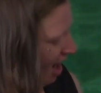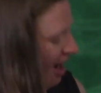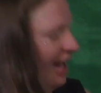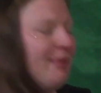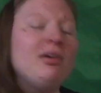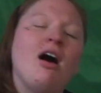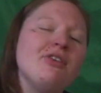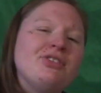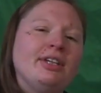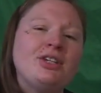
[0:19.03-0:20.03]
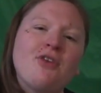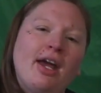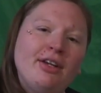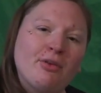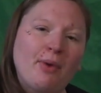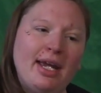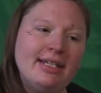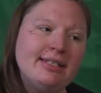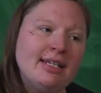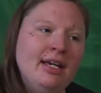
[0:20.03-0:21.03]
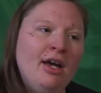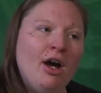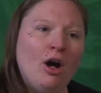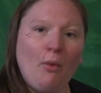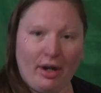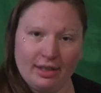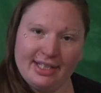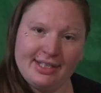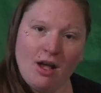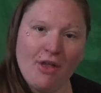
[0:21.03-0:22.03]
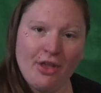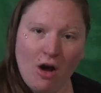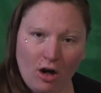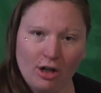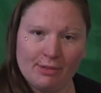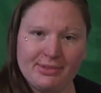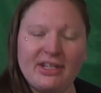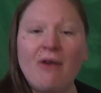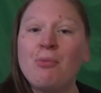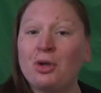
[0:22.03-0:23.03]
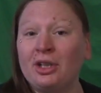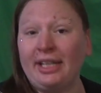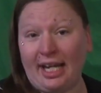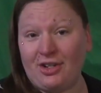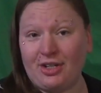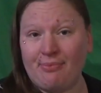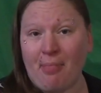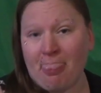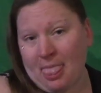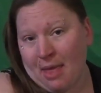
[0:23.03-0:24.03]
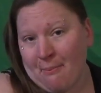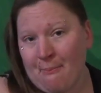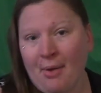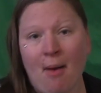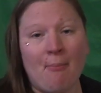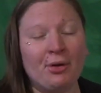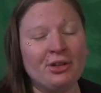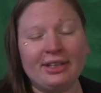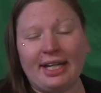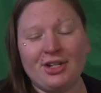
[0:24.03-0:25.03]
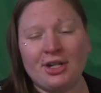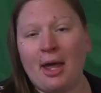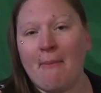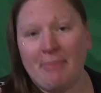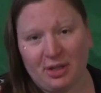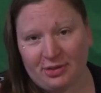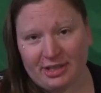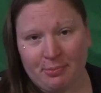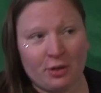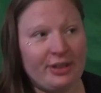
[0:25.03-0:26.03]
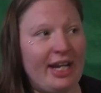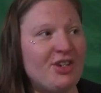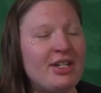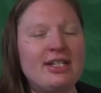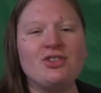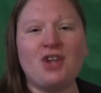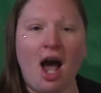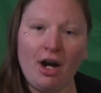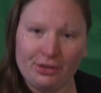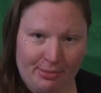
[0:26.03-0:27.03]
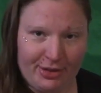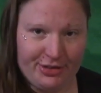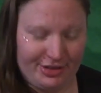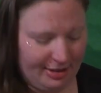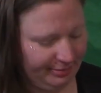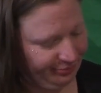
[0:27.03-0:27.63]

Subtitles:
I am constantly trying to raise awareness on the harms of perlination. Perlination abuse. Perlination is child abuse.